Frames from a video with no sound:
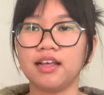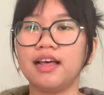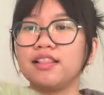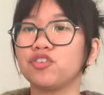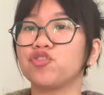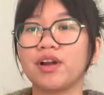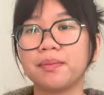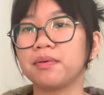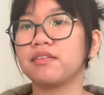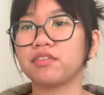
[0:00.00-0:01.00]
and the
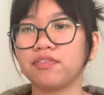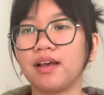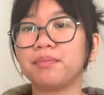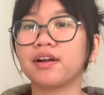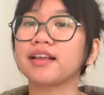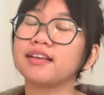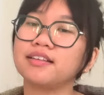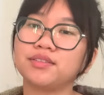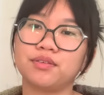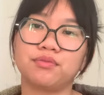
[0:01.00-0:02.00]
drape of the fabric
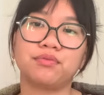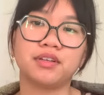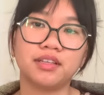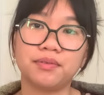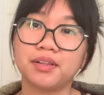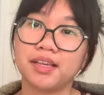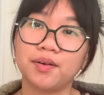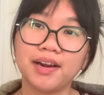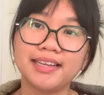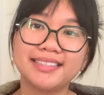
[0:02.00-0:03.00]
is really, really
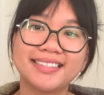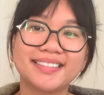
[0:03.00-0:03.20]
great.